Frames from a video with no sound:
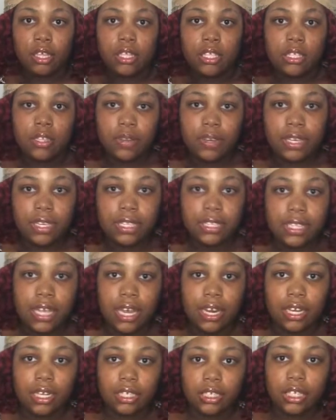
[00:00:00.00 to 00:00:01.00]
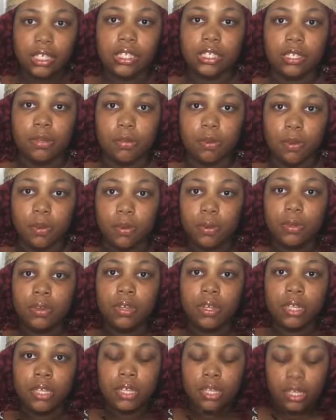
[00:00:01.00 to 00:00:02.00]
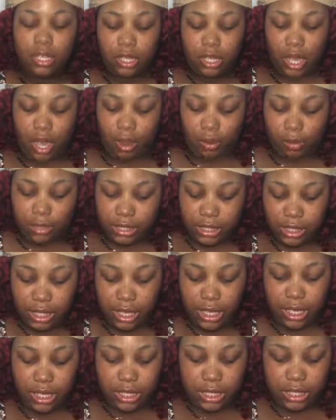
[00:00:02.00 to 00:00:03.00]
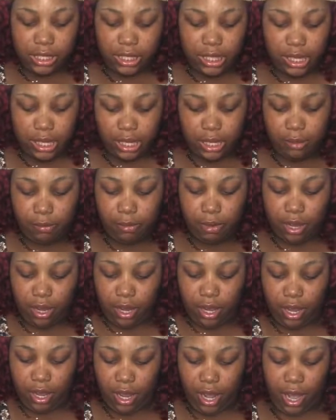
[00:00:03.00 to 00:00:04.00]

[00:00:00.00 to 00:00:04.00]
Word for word: So it is kind of adjustable. Y'all, once again, disclaimer,